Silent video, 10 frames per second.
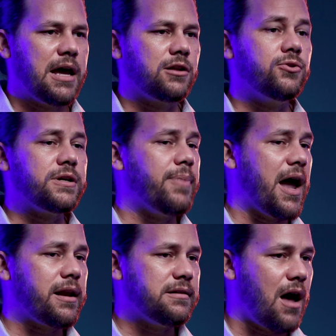including
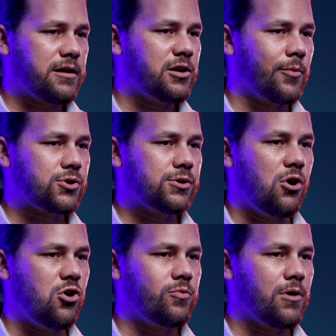banning non-commercial
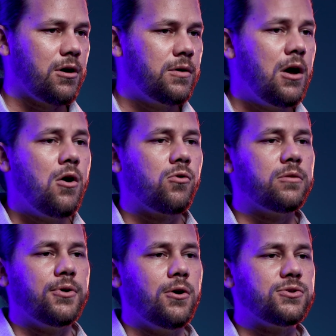home grow or
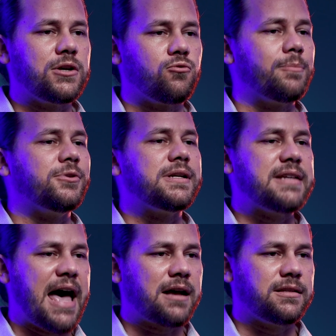imposing crippling
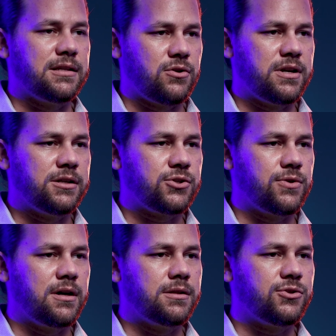taxes on
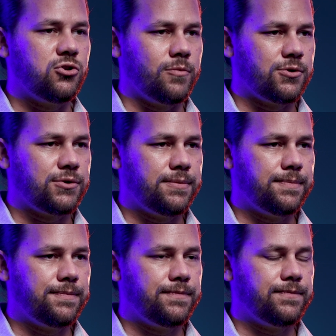industry and consumers.
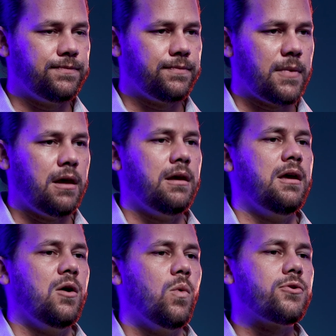
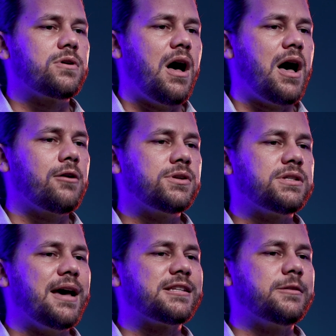Whether
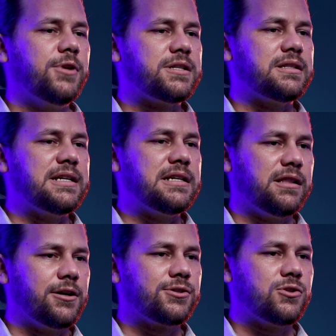Congress explicitly
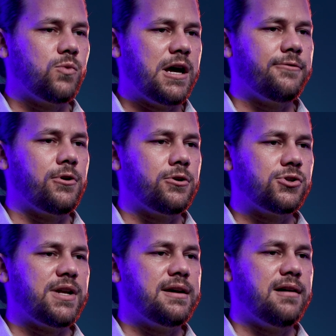clears the way for
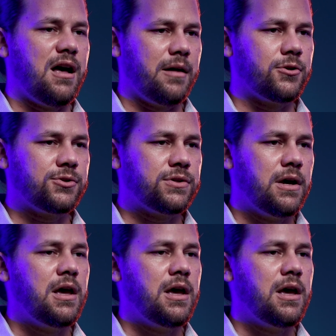interstate commerce